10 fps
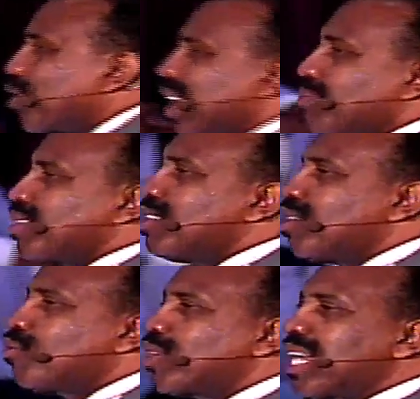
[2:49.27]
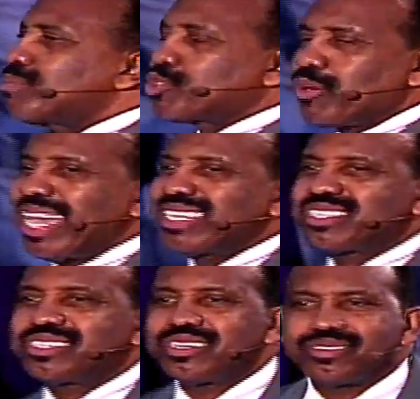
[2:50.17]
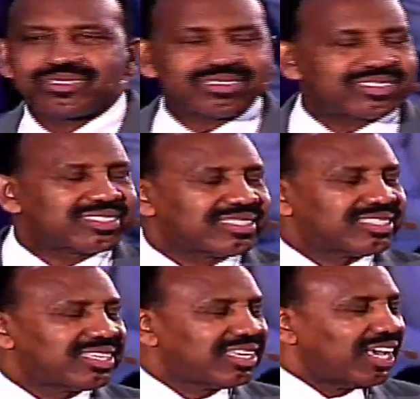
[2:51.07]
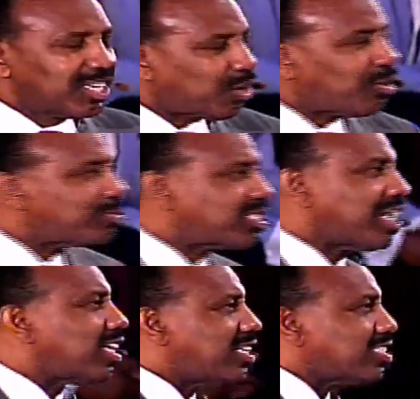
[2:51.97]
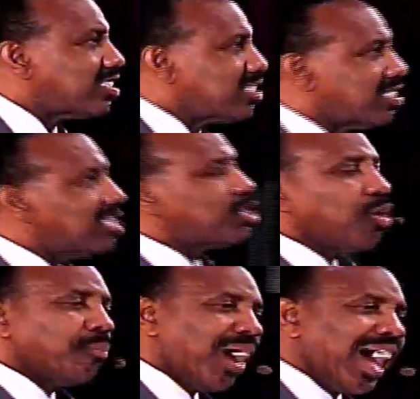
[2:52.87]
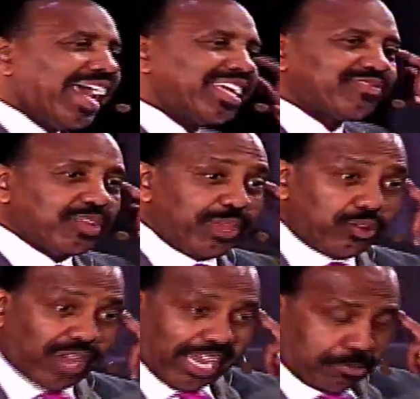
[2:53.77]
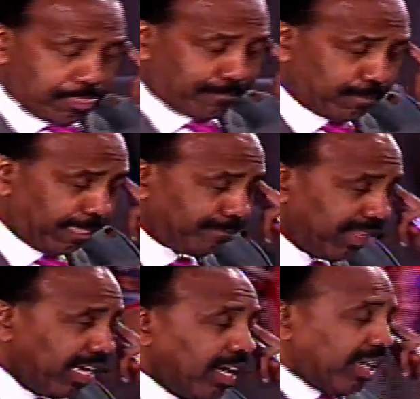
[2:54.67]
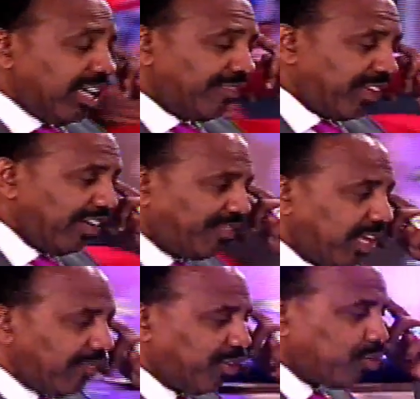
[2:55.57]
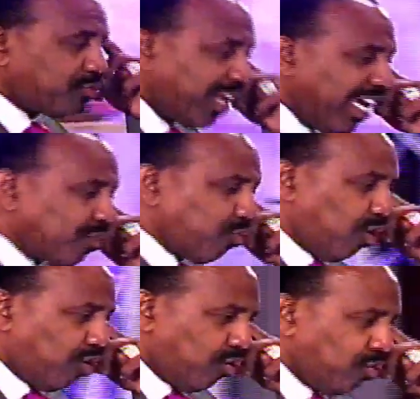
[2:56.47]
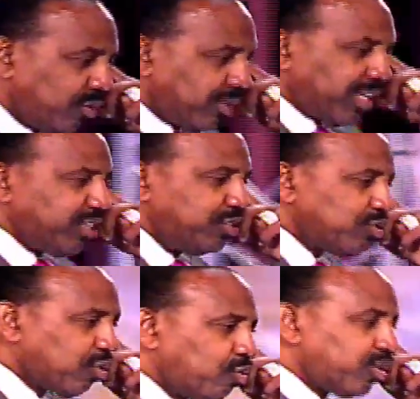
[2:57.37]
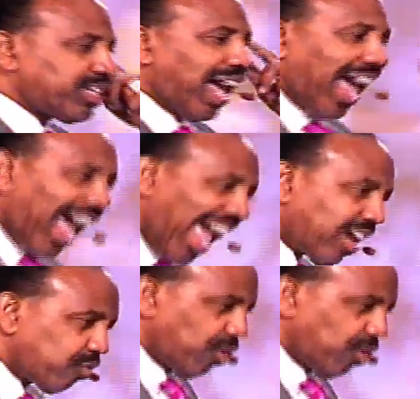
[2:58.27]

what I'm trying to do. So what I'm saying in essence is this: your mind has to be right. If you think wrong, then you're going to act